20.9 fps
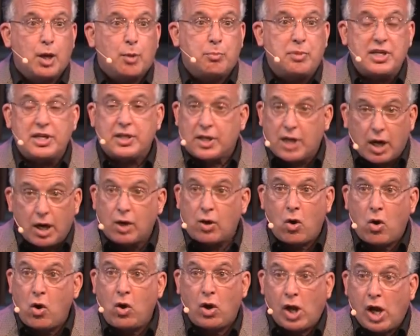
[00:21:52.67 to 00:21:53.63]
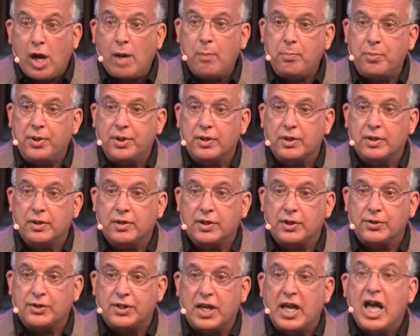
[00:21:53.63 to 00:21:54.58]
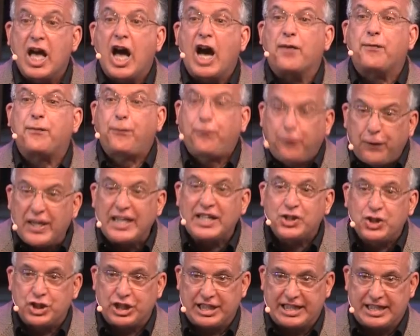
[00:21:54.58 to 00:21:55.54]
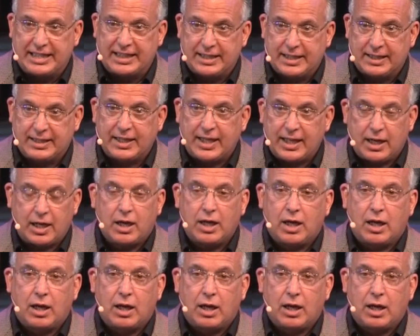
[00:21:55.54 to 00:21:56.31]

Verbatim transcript: be cut all up, there's a, a fission that